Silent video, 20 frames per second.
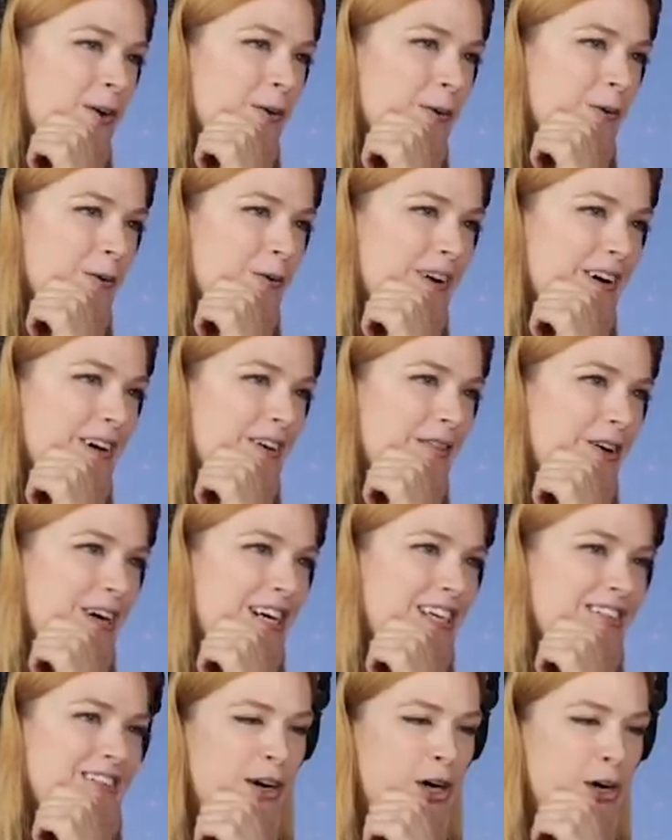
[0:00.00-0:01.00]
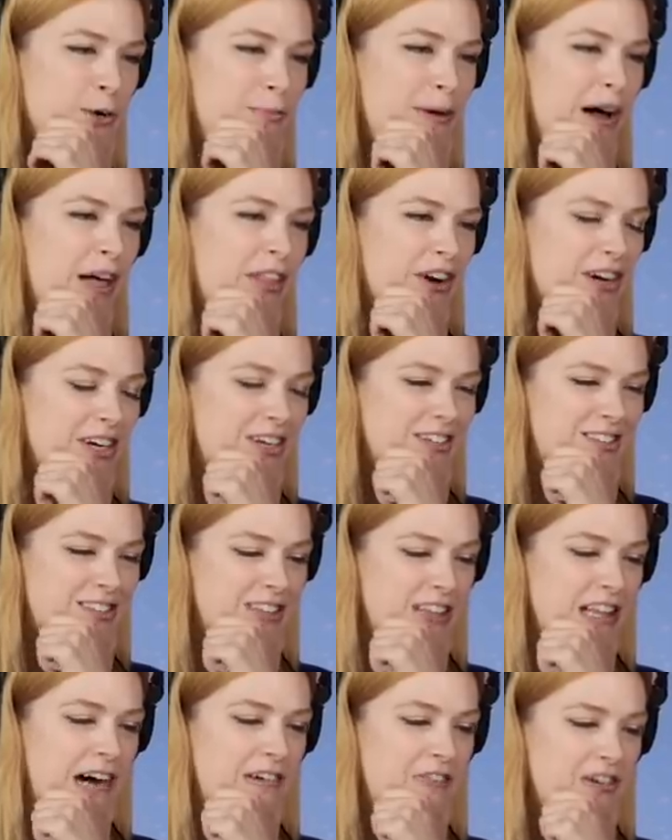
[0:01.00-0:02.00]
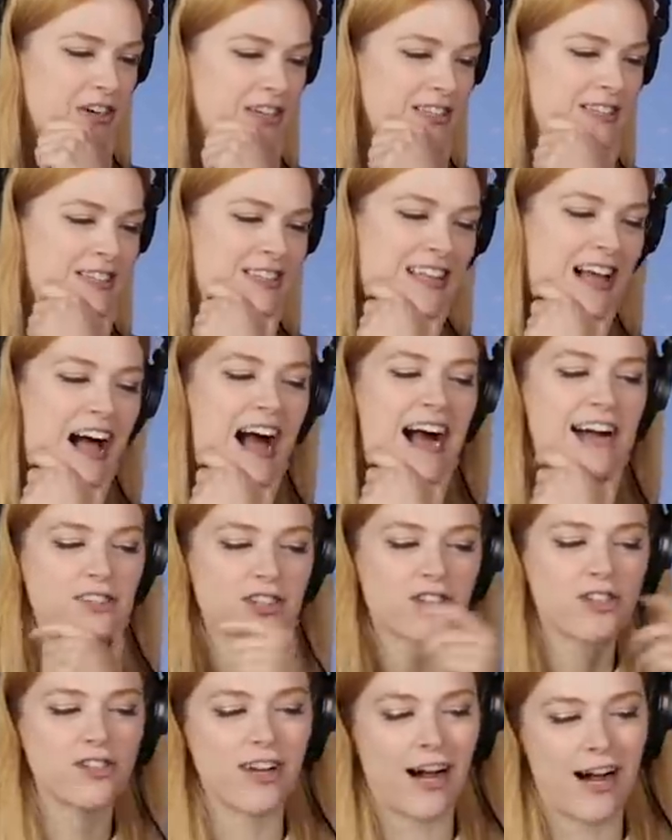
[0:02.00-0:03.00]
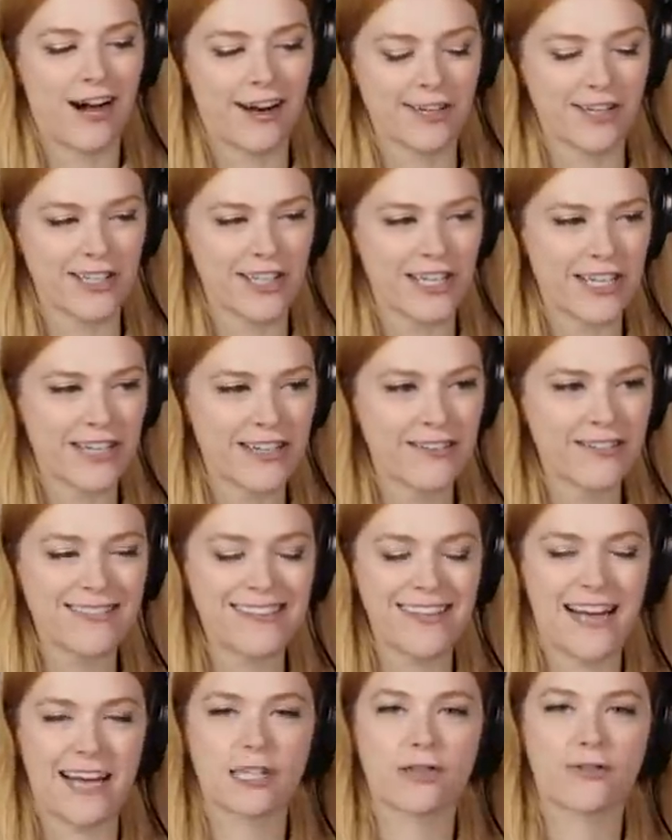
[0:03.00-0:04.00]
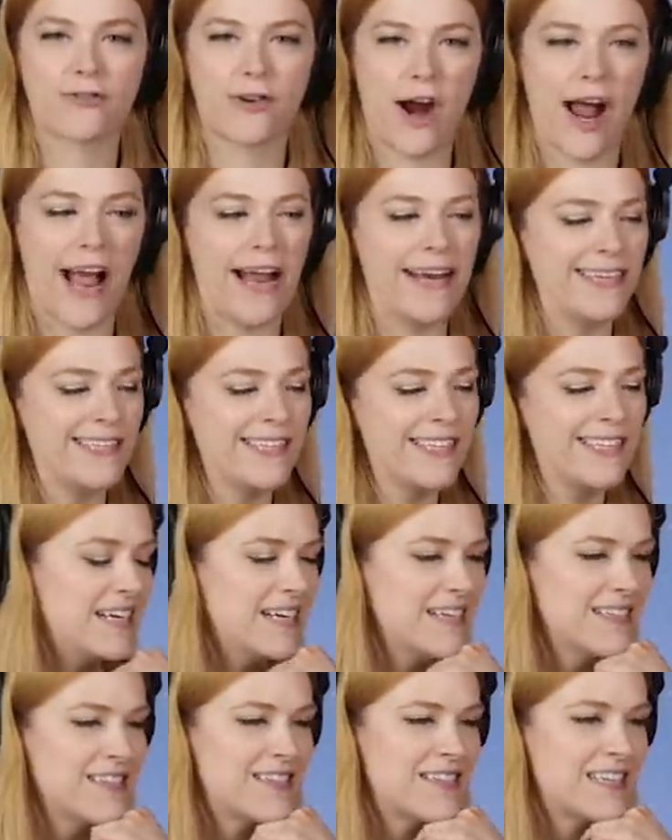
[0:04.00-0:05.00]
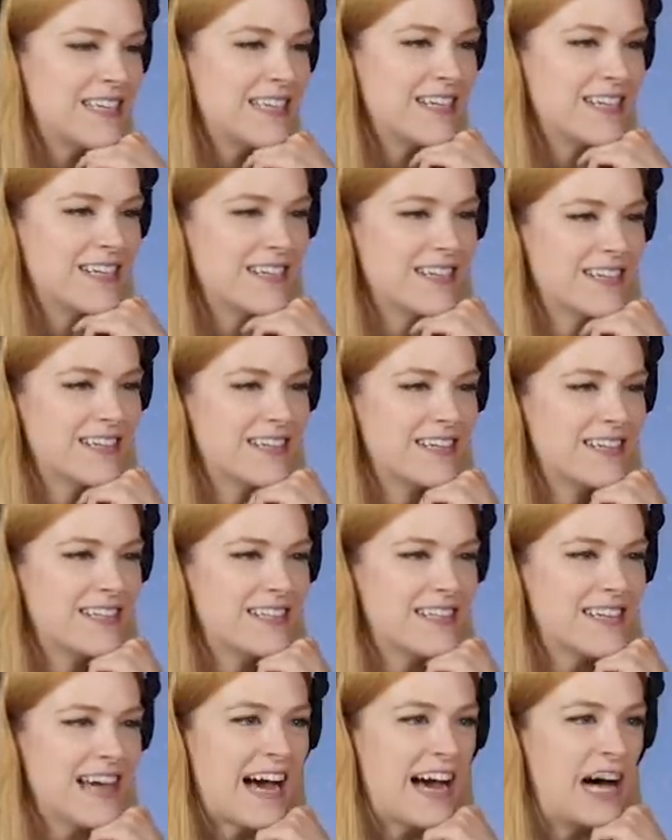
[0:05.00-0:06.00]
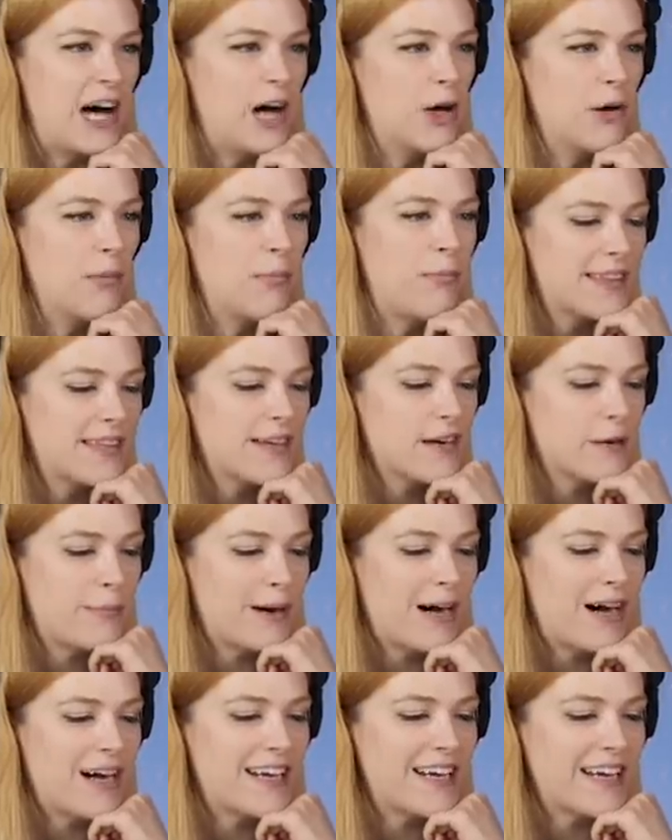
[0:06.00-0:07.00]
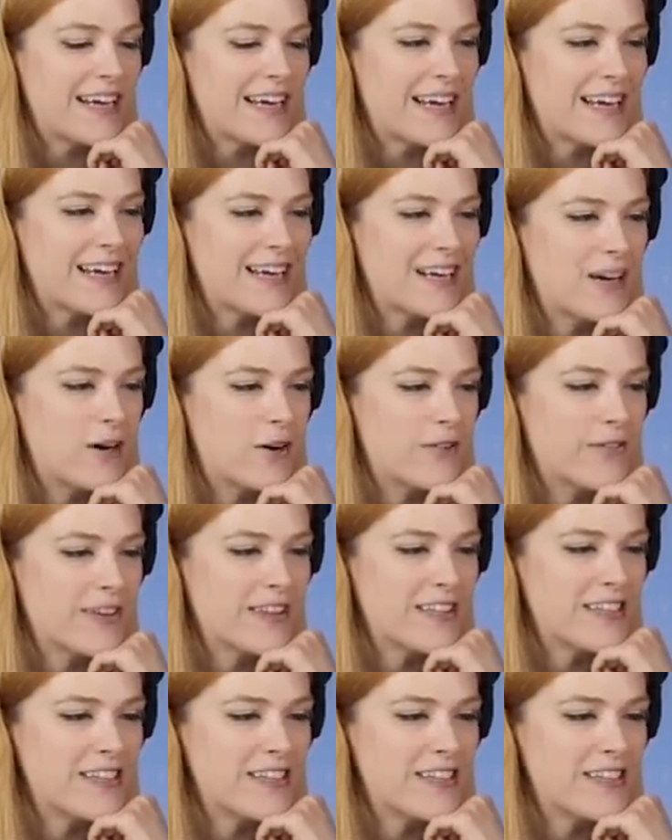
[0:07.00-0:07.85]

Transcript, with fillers: who was her mother's lover slash doctor slash friend, is here to help. They're bonding over